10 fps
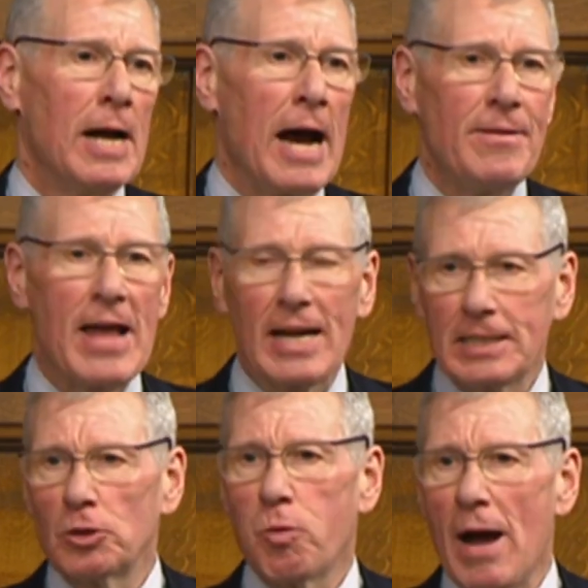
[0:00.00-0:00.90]
And
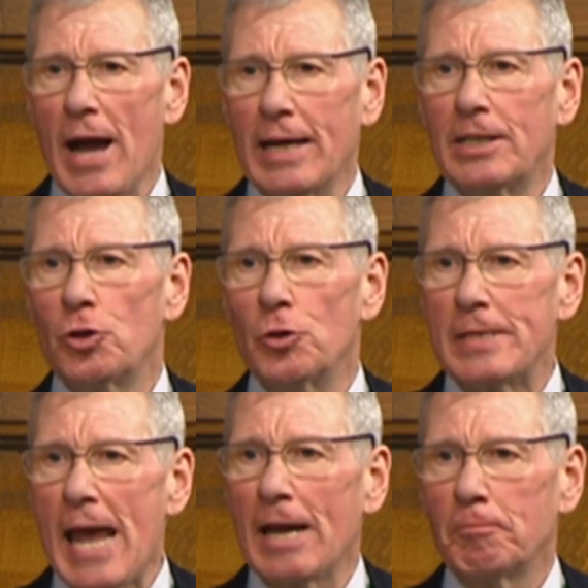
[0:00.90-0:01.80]
that is why, to
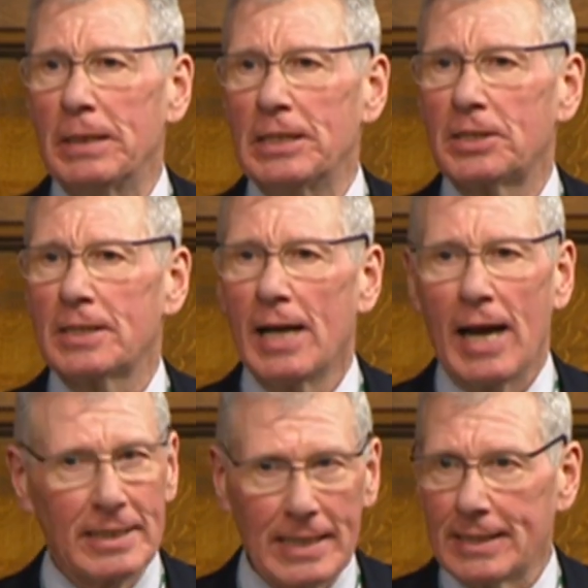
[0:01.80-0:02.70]
get peace,
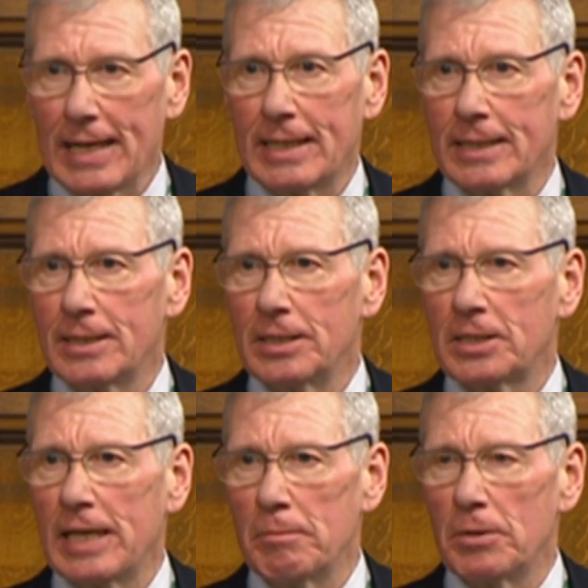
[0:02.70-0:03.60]
as I said in the
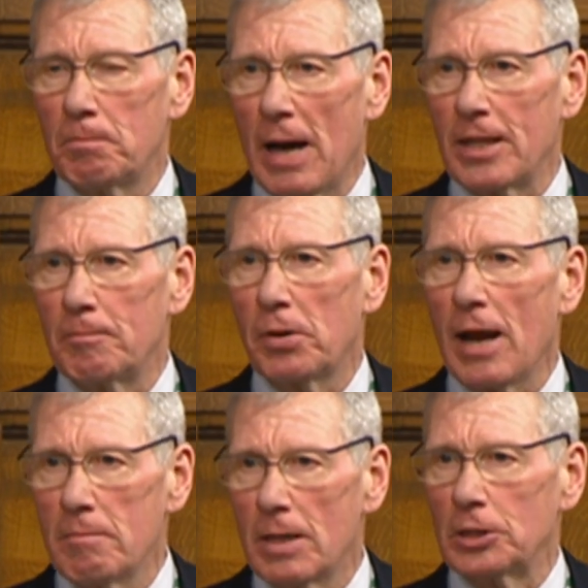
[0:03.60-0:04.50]
statement by the
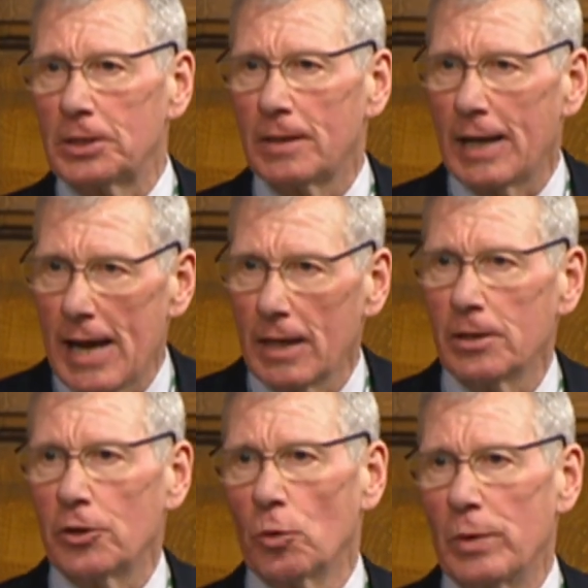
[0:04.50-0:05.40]
Prime Minister
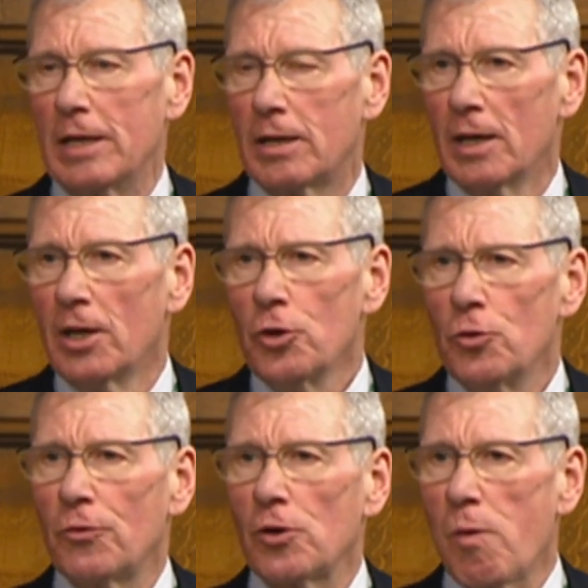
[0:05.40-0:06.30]
earlier in the week,
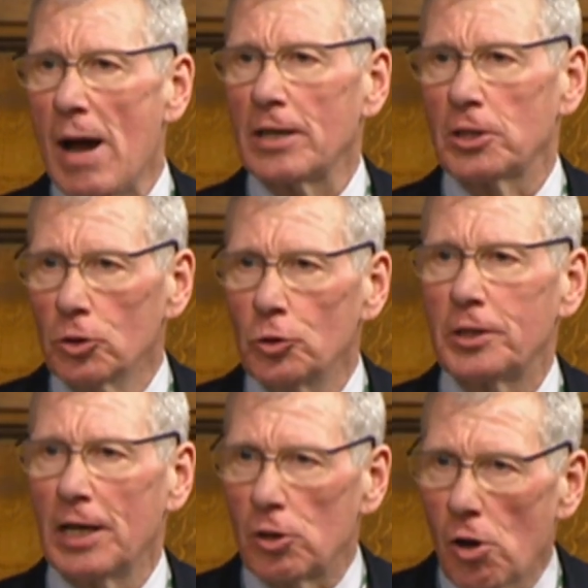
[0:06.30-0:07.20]
you're required to
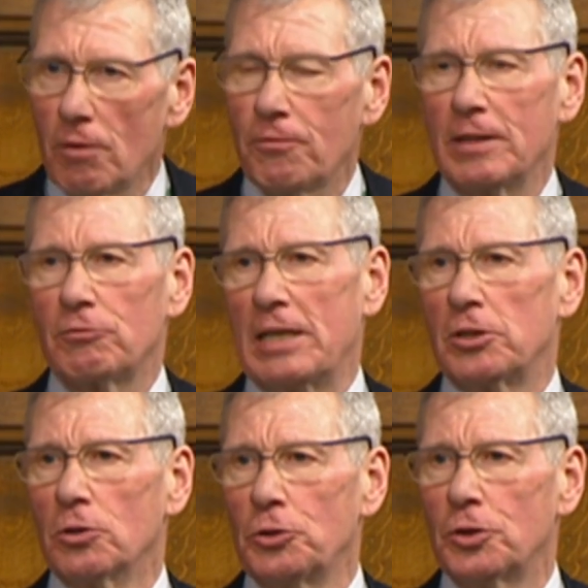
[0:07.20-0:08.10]
look in conflict
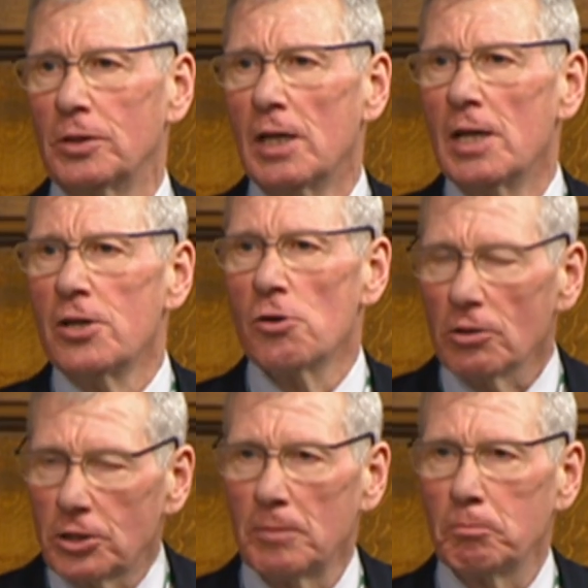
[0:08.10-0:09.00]
resolution,
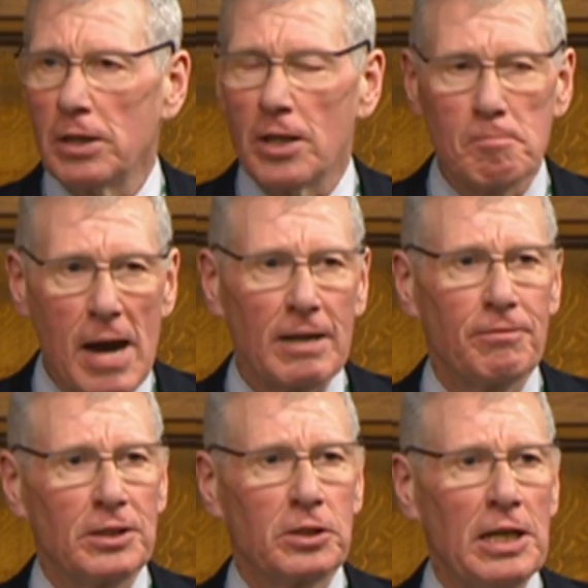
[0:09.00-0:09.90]
not simply at the
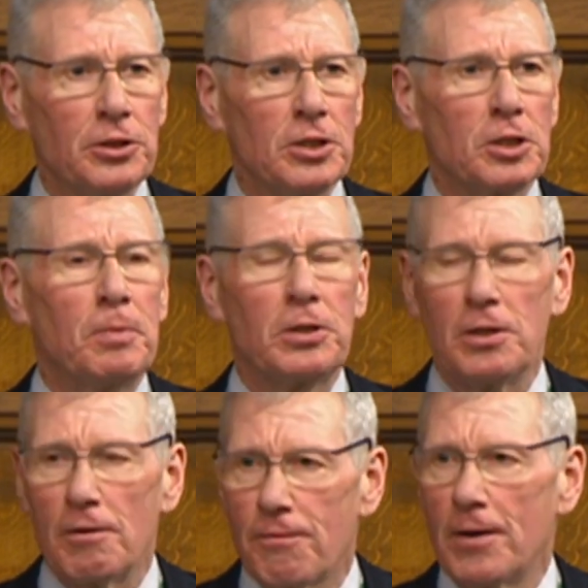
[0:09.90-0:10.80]
manifestations, but
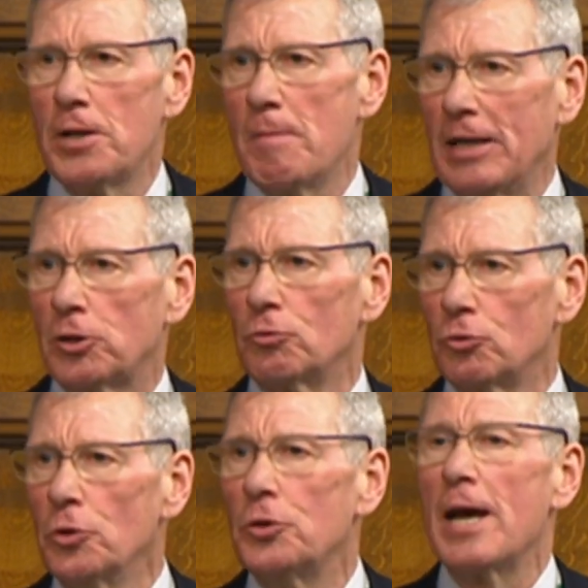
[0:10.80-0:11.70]
at the fundamental
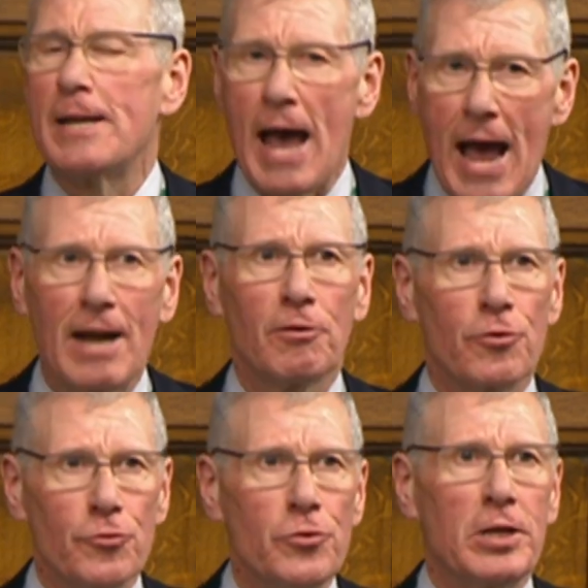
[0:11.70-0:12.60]
root, and at
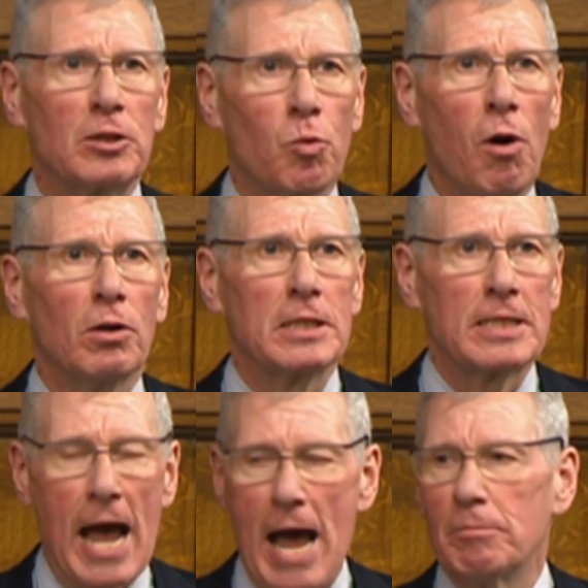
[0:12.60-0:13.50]
the root is what
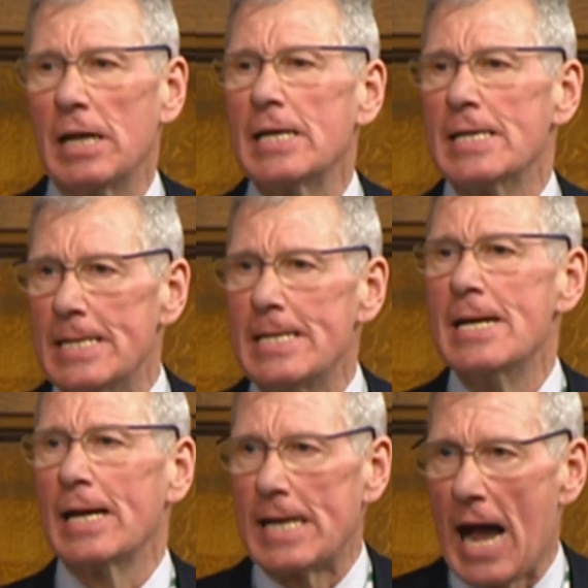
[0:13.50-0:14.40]
is happening
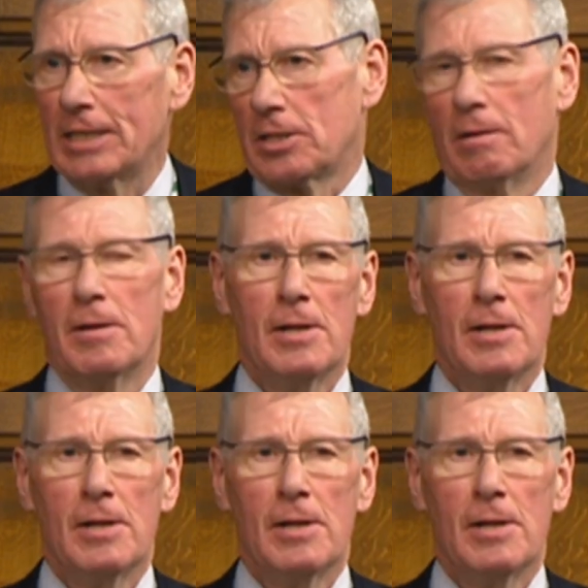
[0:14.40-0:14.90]
in Gaza.